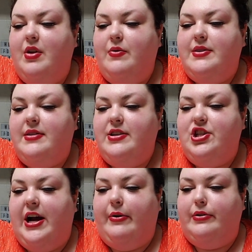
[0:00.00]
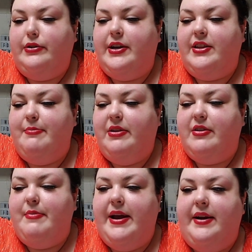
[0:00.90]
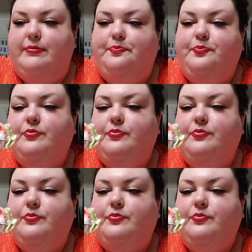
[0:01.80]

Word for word: oh, it's lunch hour. Look at the milkman.